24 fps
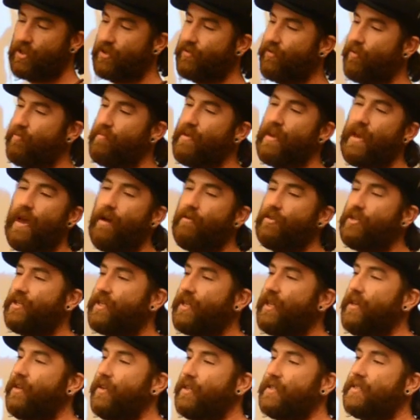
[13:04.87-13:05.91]
was just for me. I was
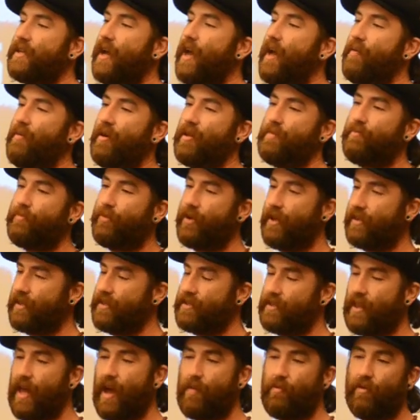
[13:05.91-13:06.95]
just killing time. I'd print out
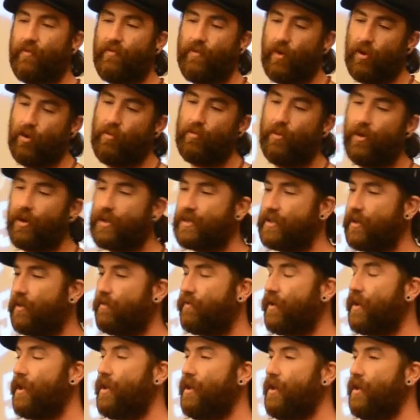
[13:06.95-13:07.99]
these elaborate photo books
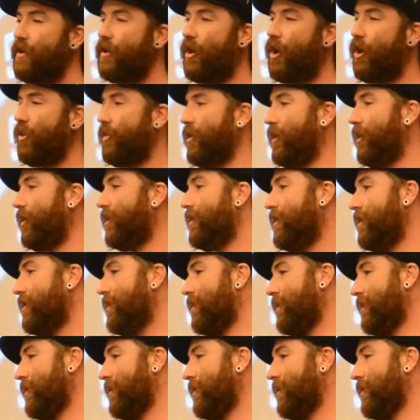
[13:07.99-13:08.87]
of all the